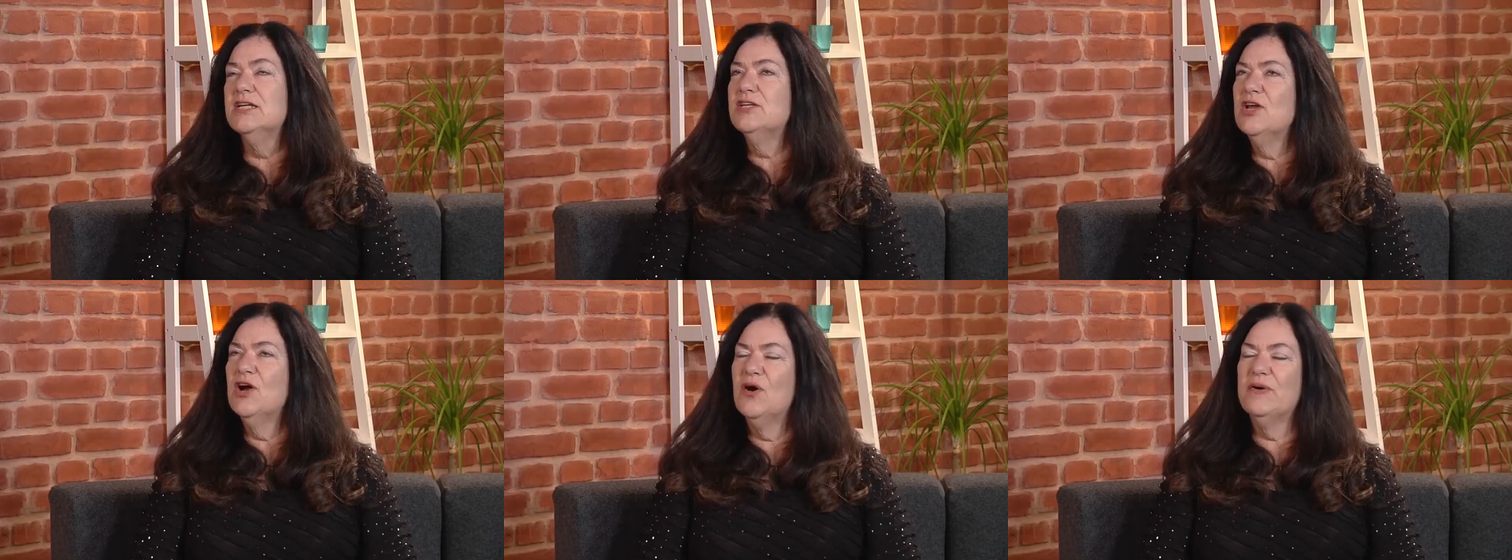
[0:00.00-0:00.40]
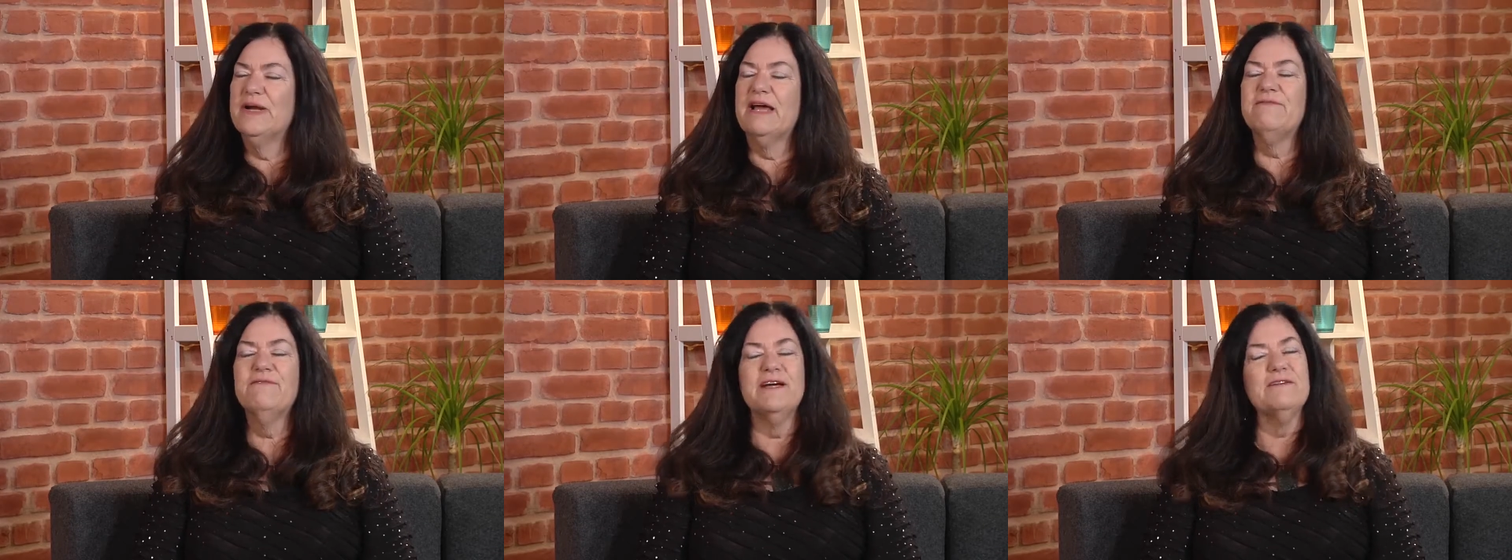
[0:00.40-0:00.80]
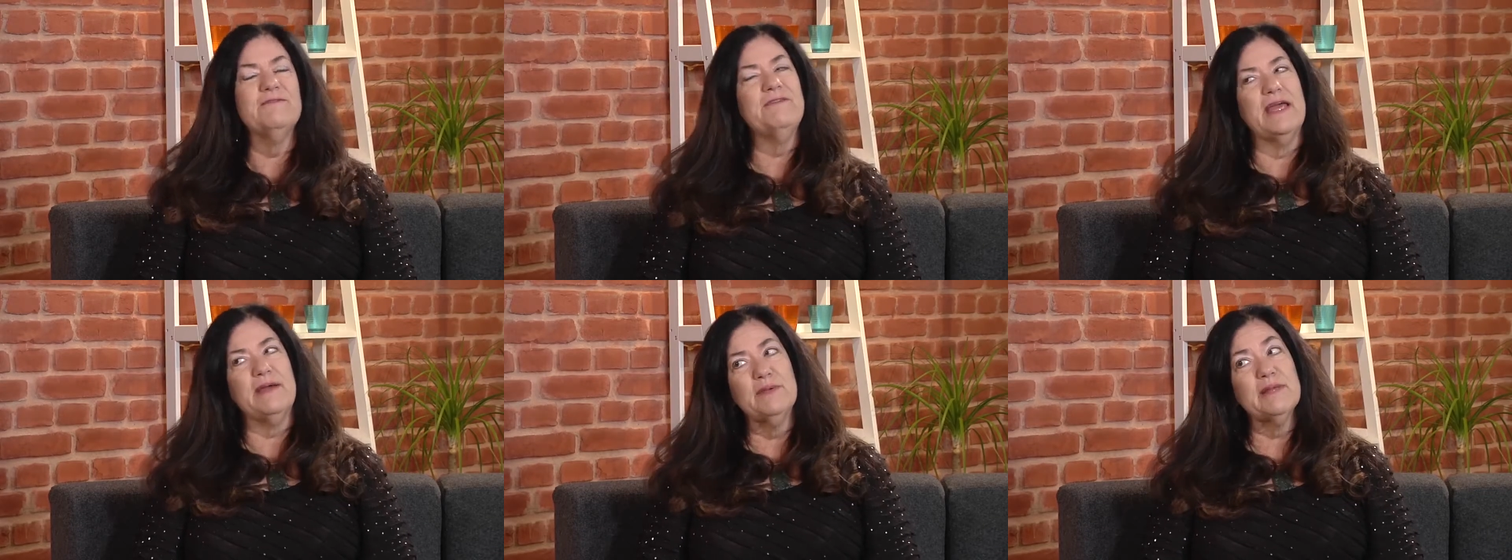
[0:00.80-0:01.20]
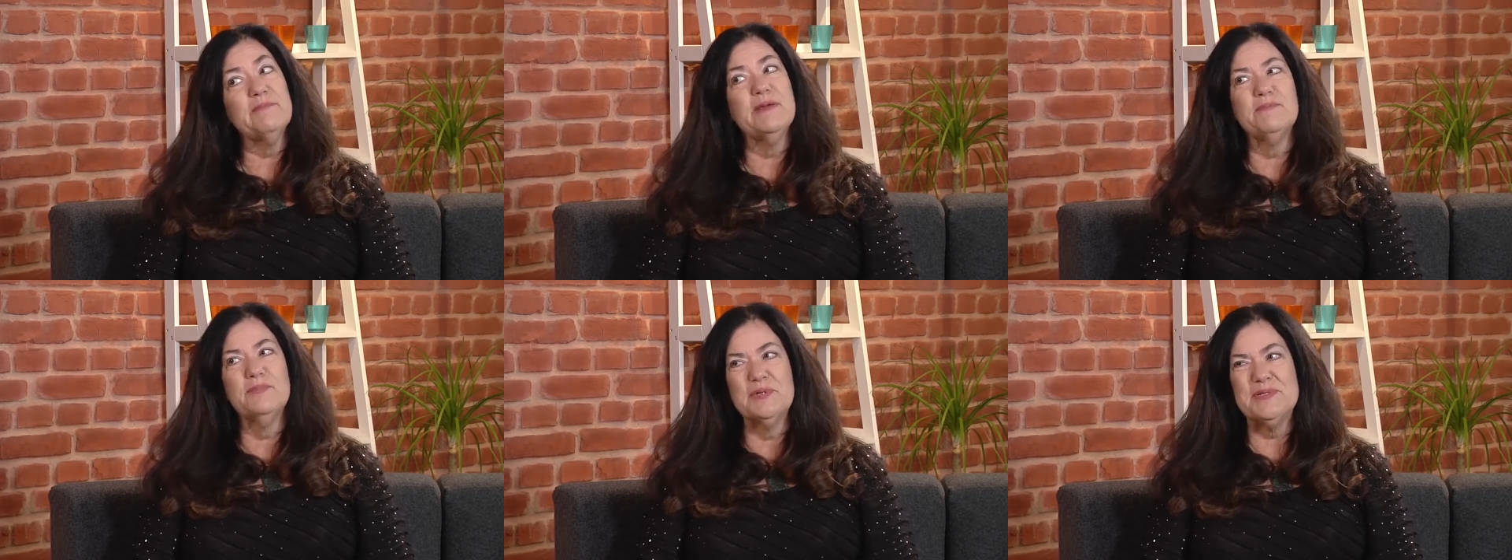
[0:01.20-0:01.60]
No, and I find family
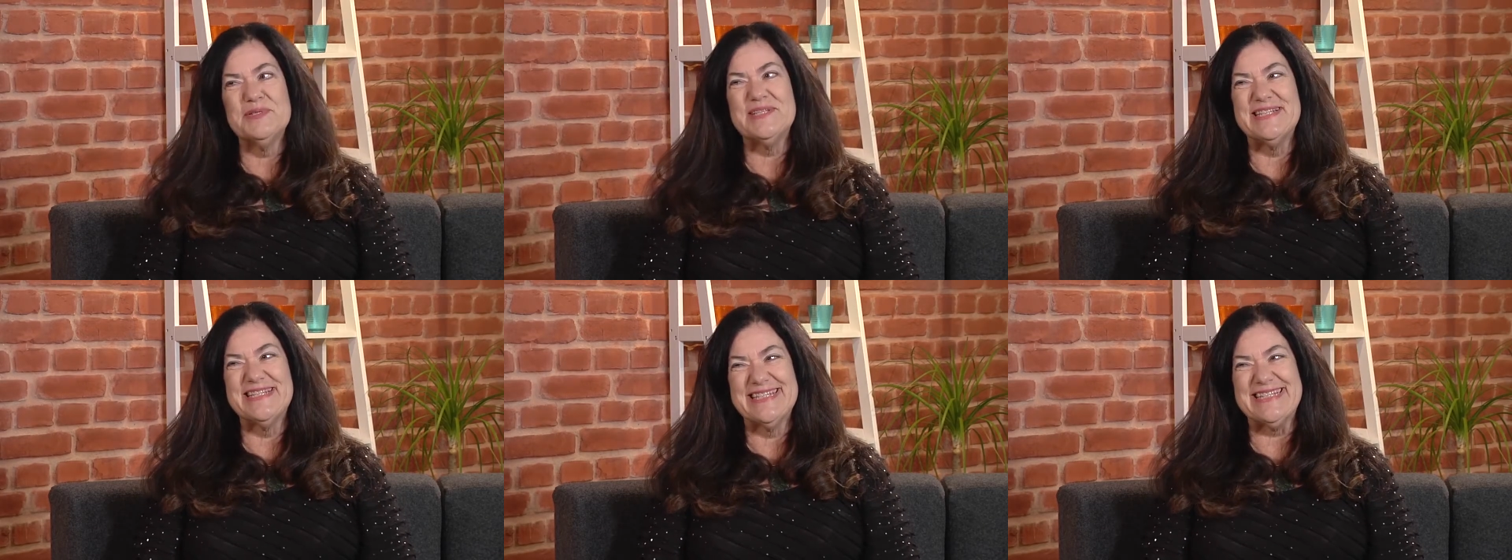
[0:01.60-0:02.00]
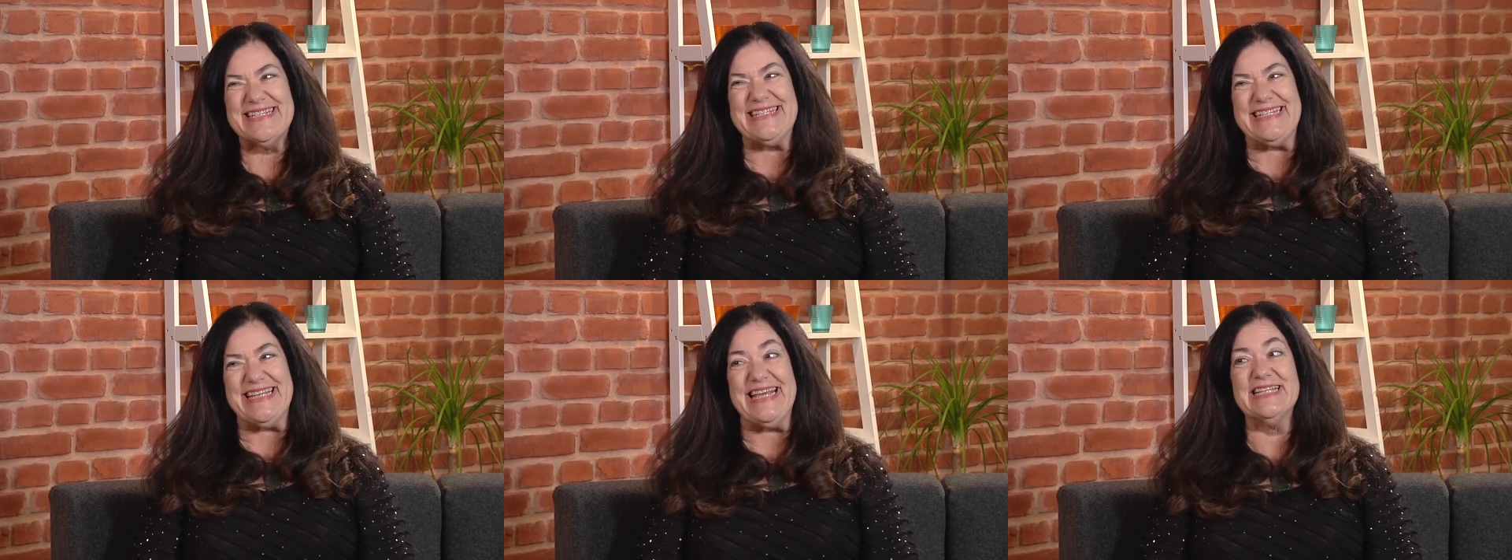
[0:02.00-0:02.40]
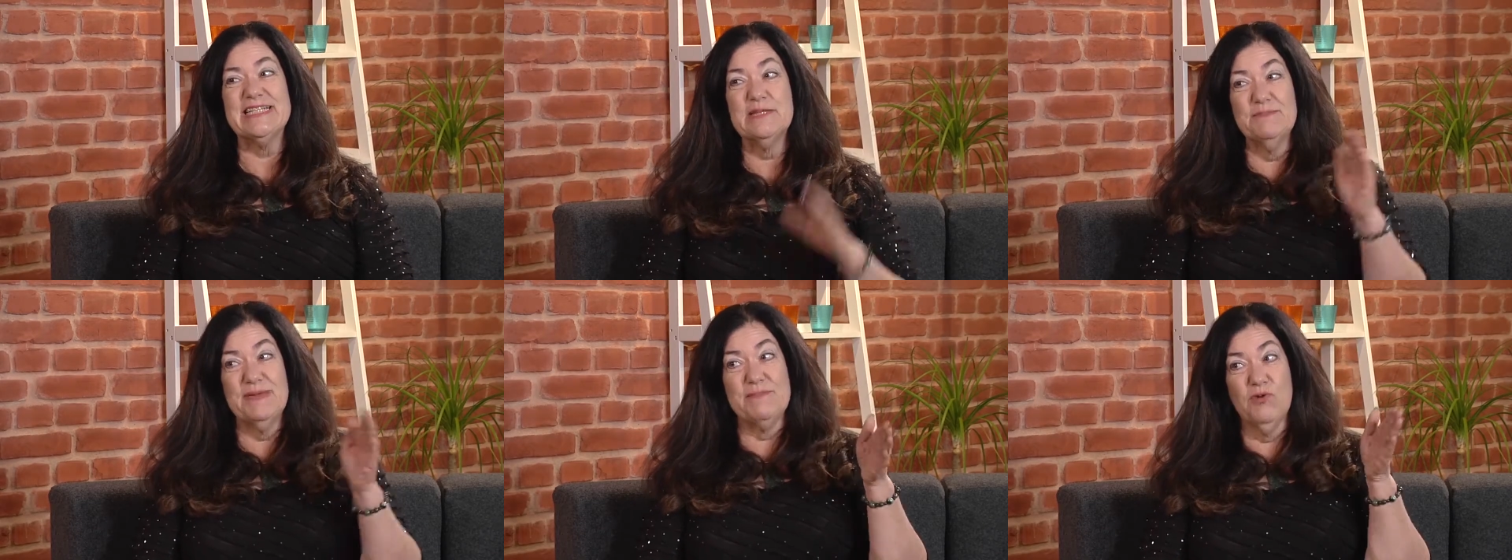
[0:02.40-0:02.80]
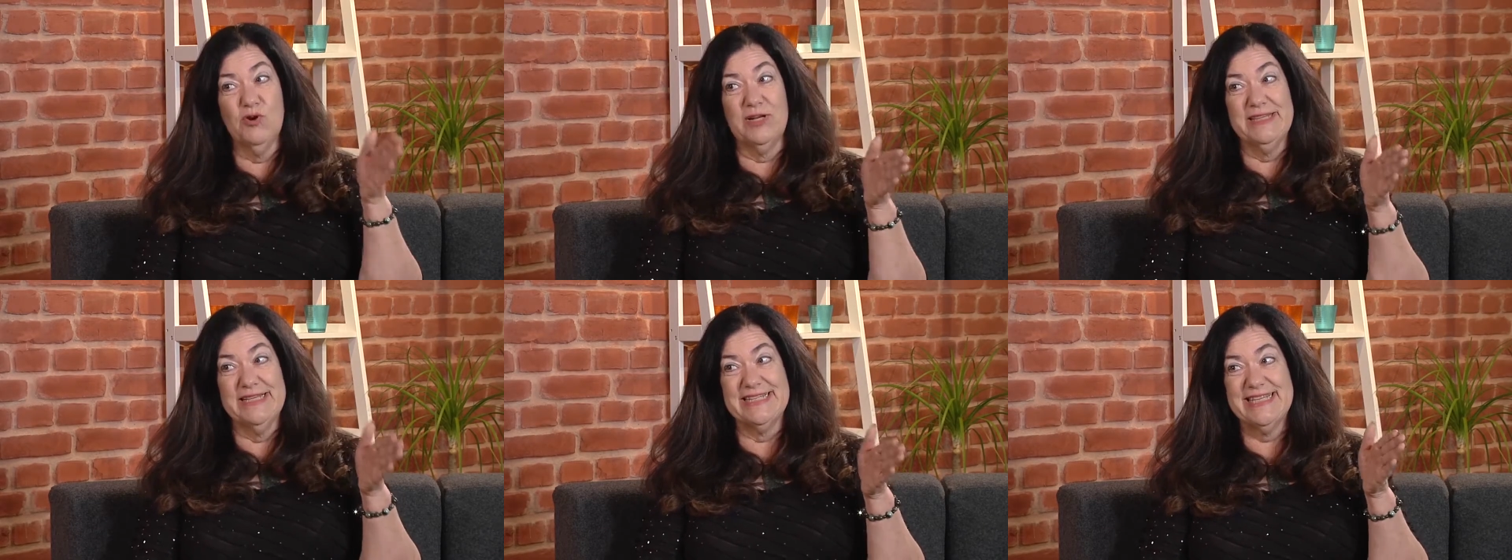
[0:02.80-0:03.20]
members tend to be
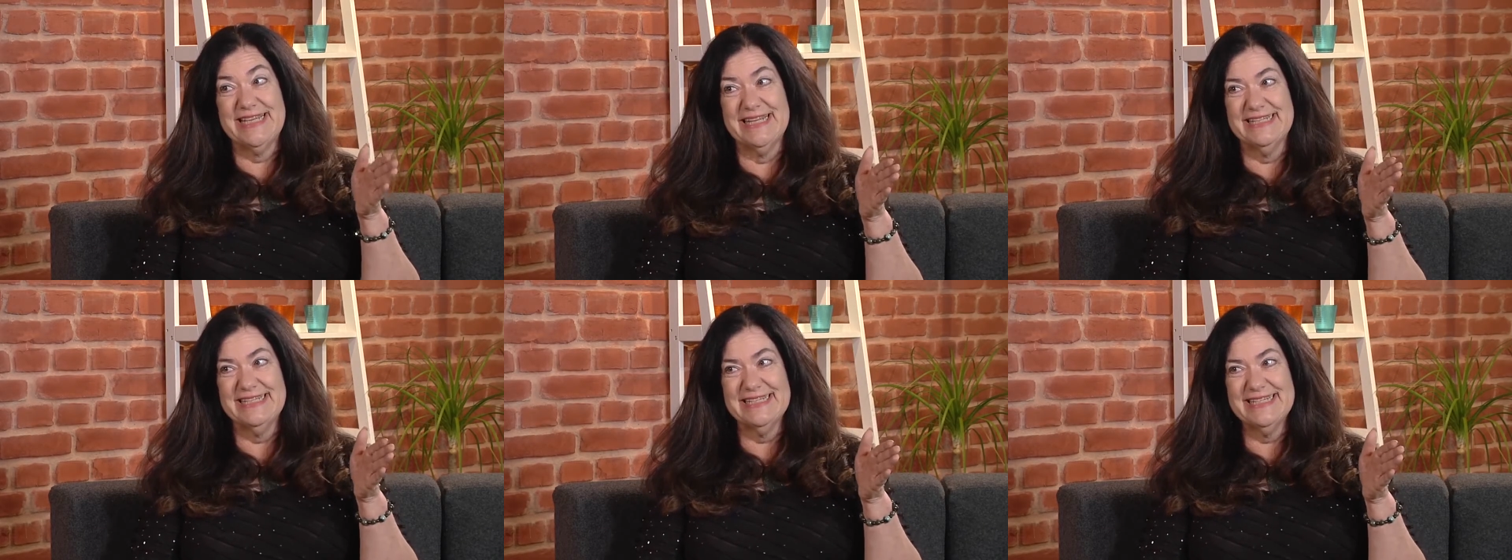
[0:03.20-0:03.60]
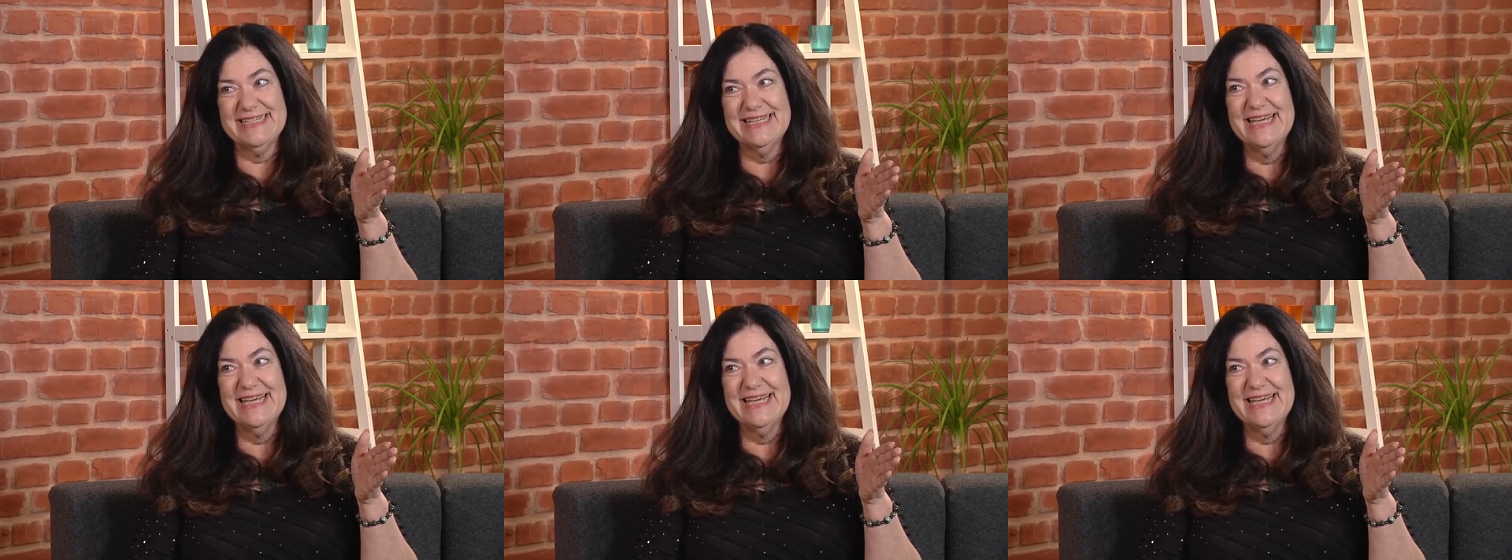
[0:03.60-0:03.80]
more on this end.